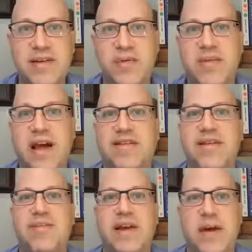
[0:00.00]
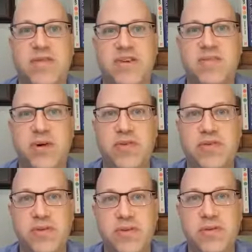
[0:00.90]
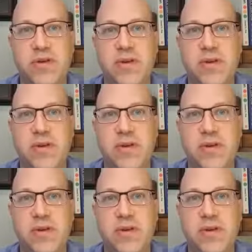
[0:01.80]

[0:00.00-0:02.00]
It was not something I was exposed to